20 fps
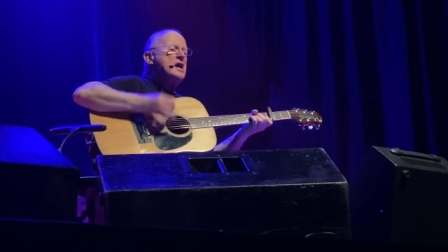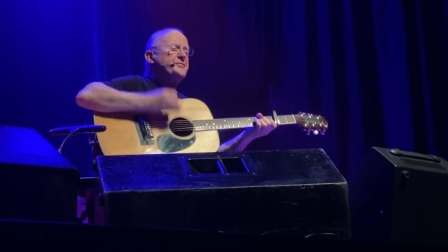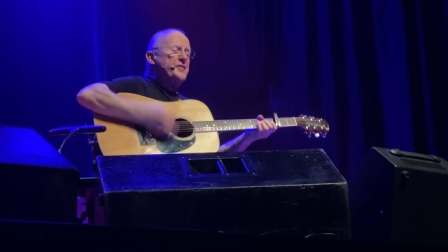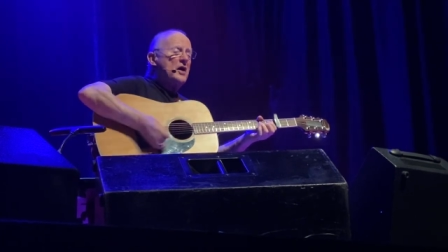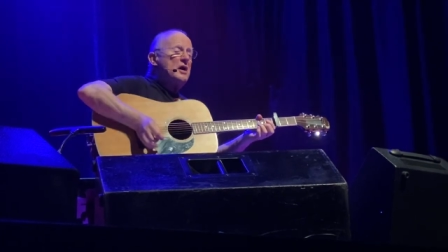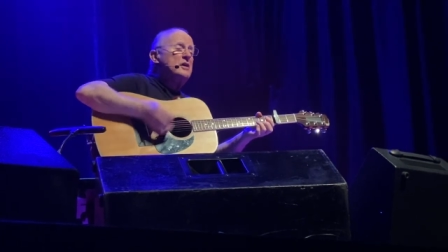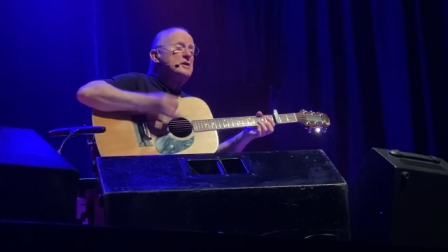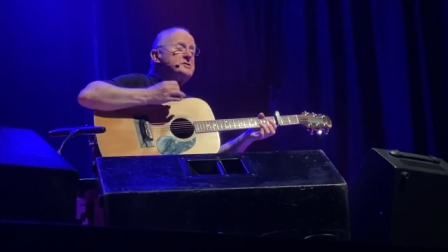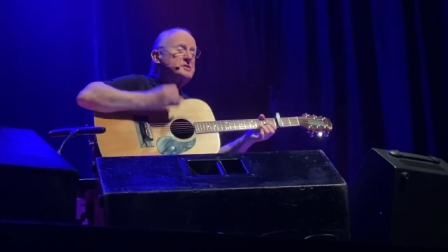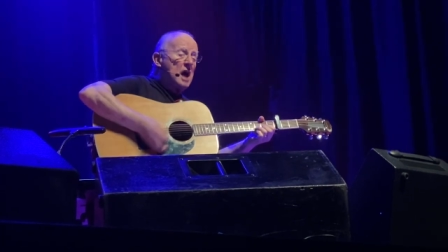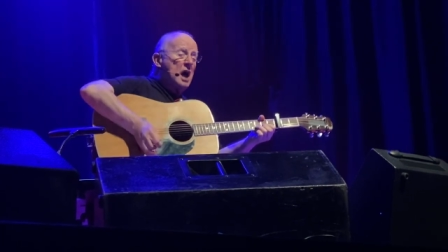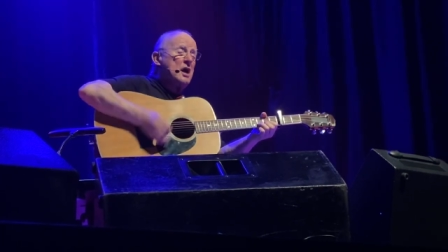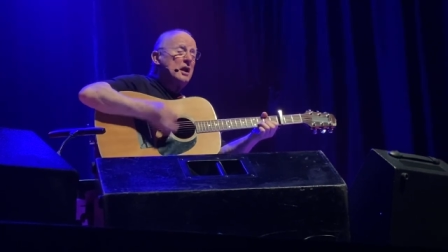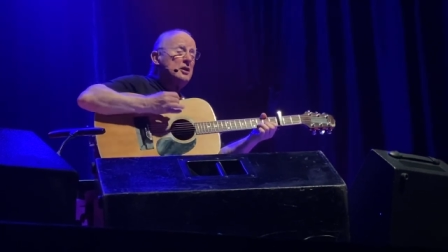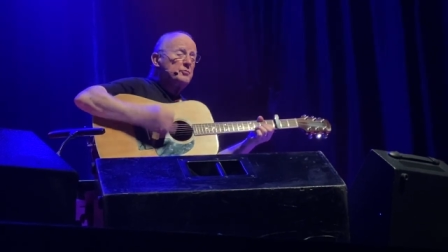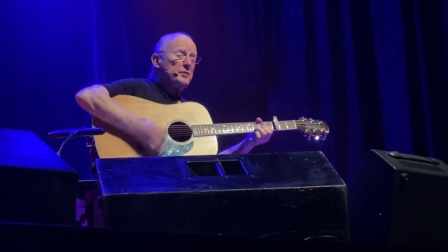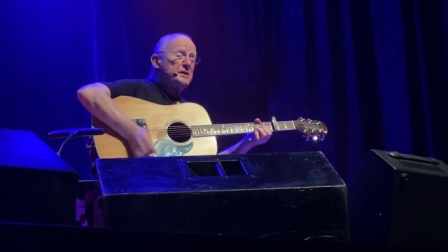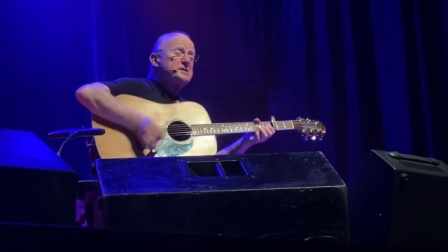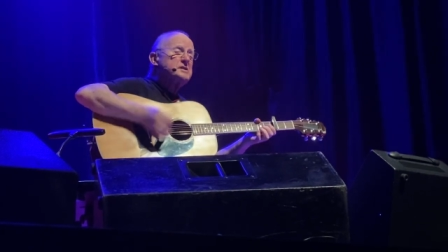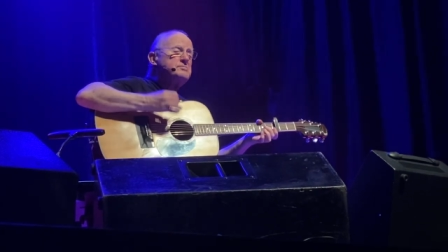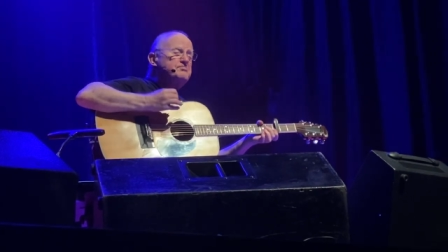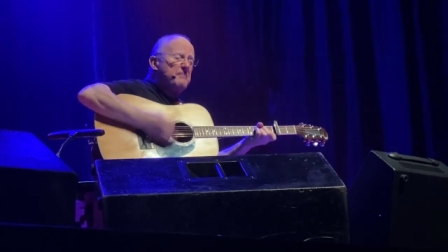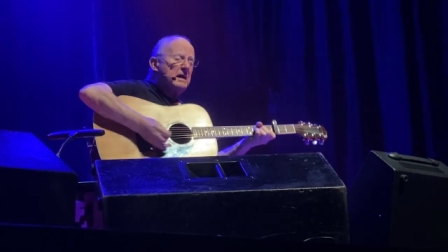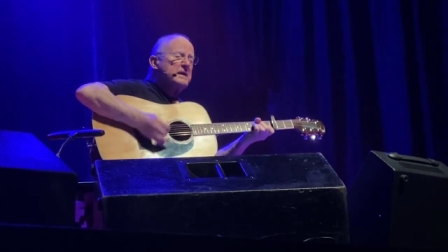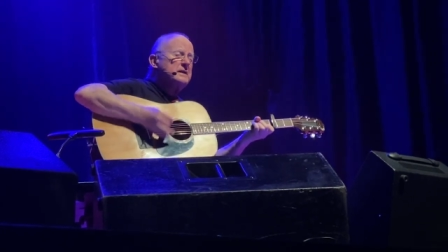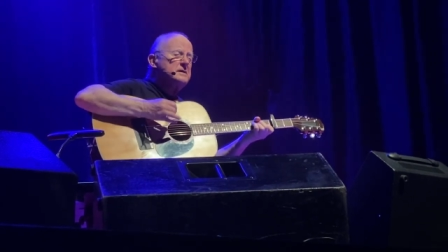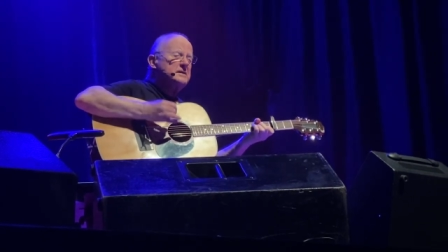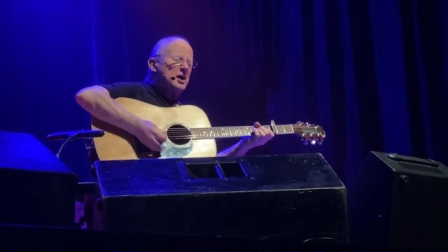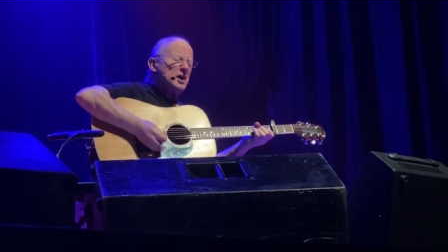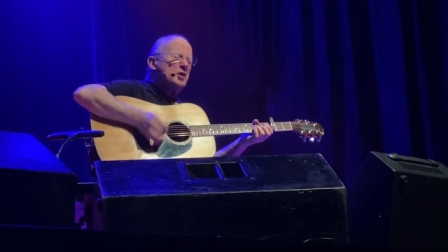there's always
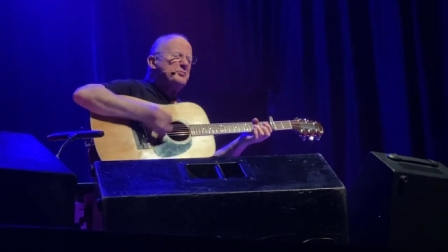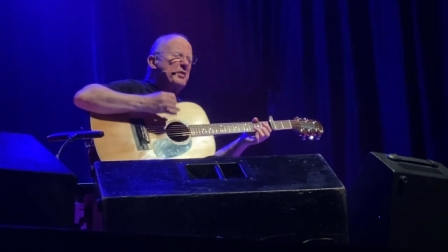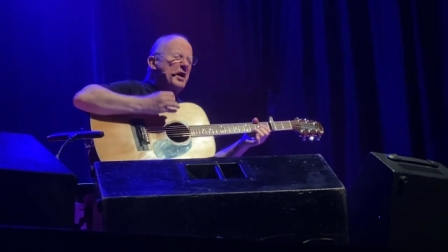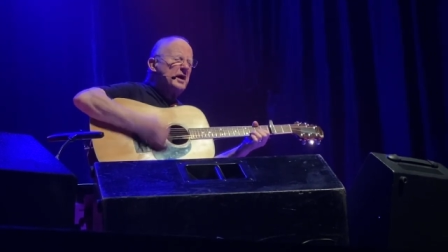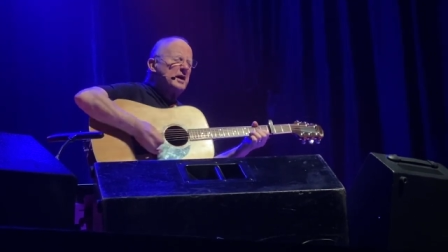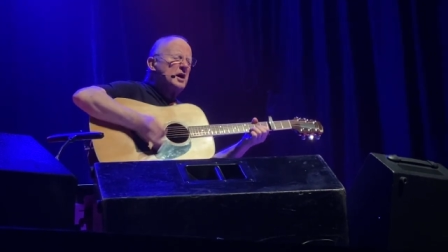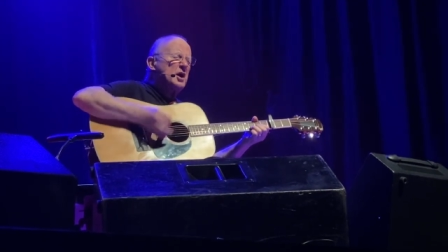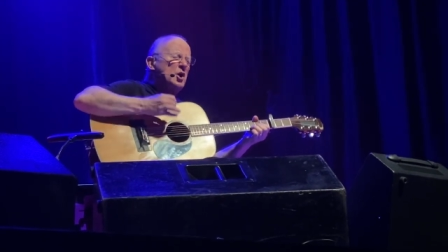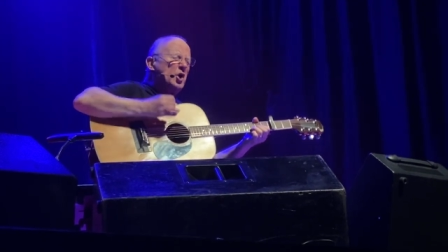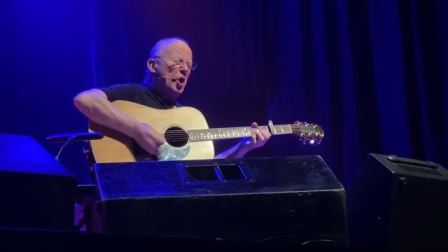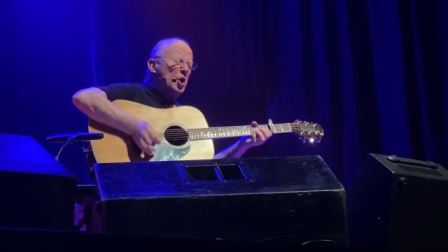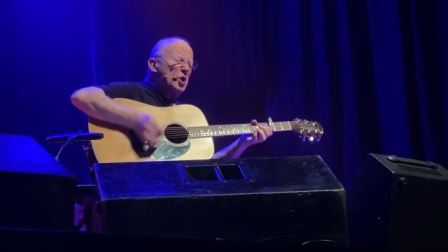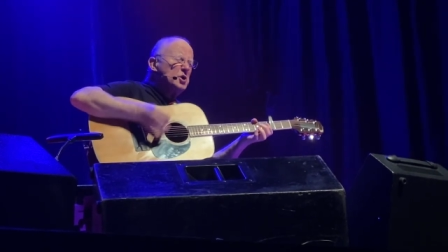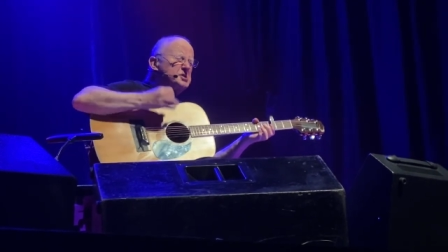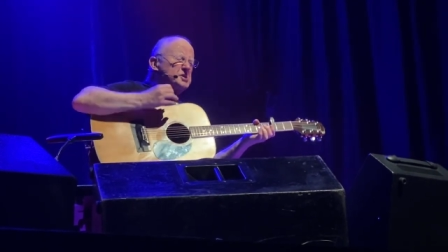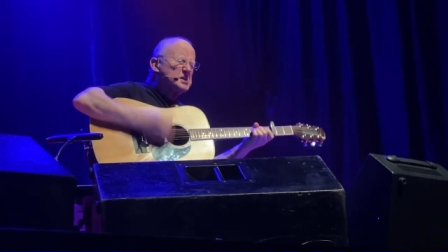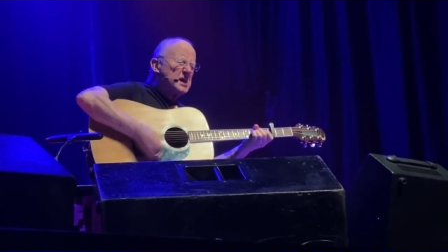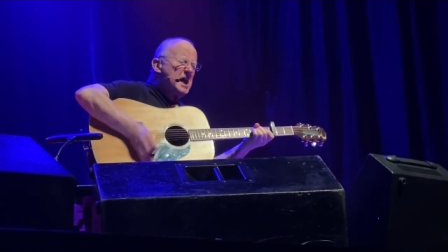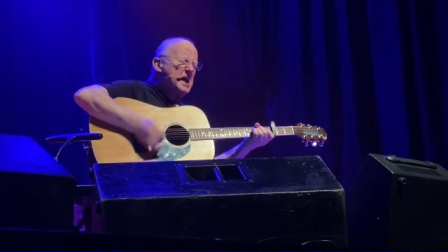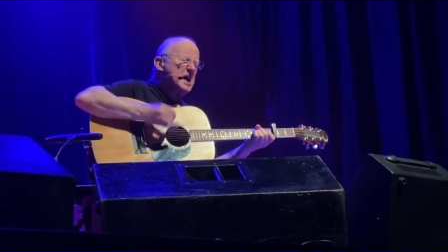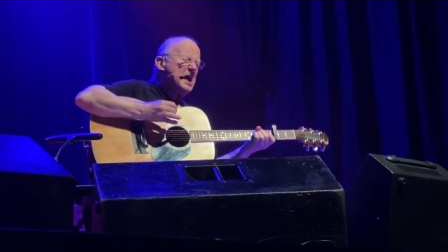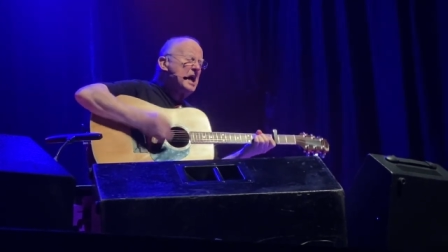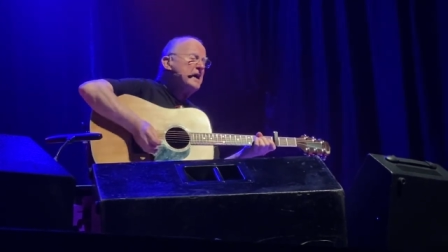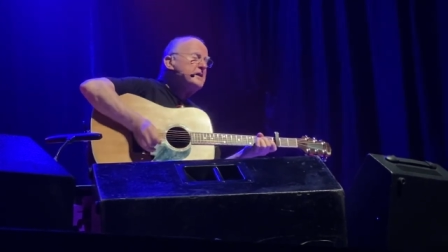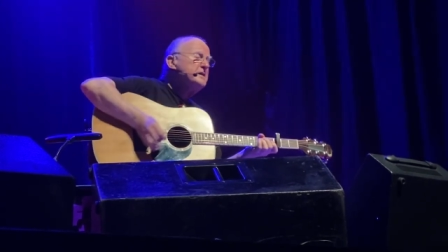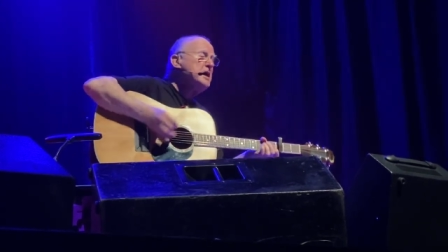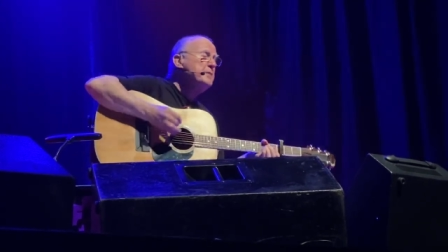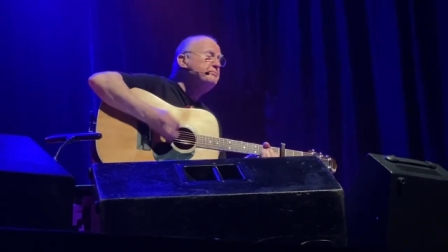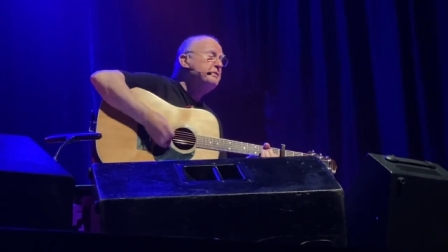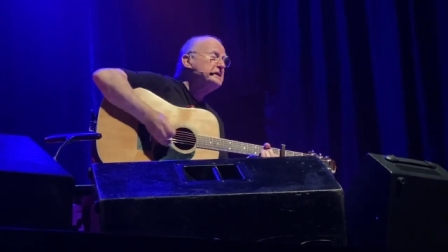men nearby who'll say,
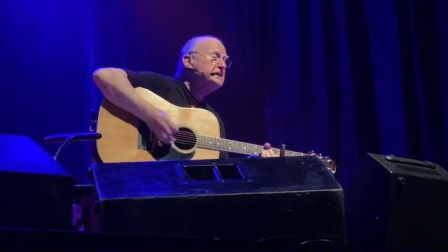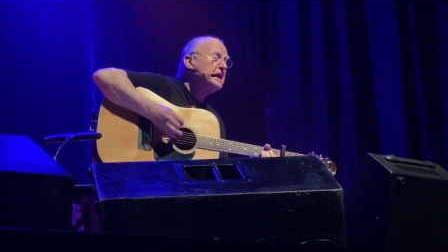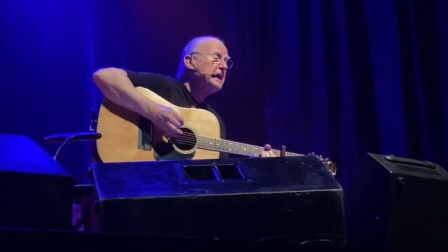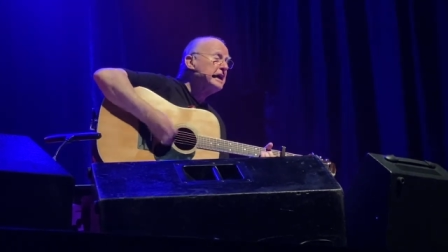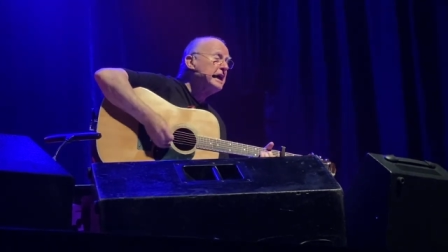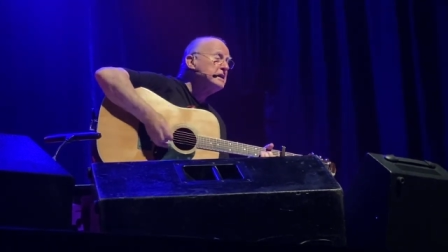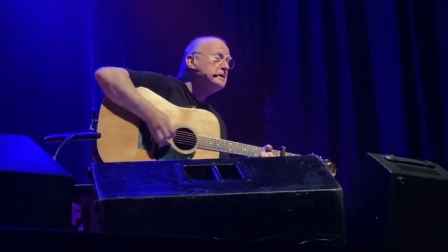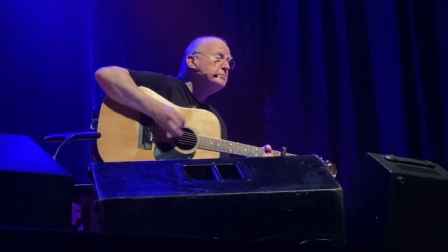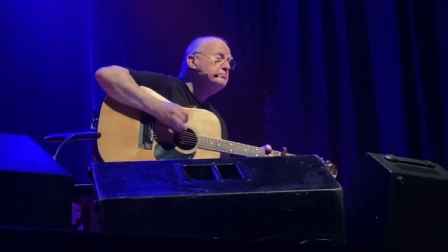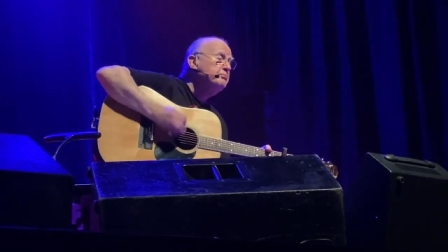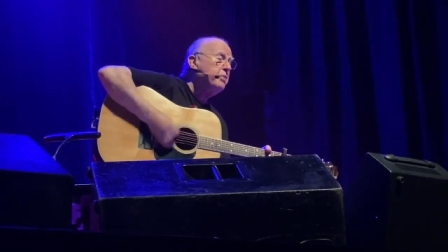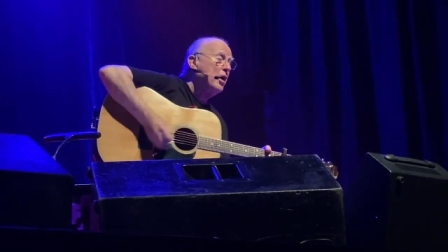you better get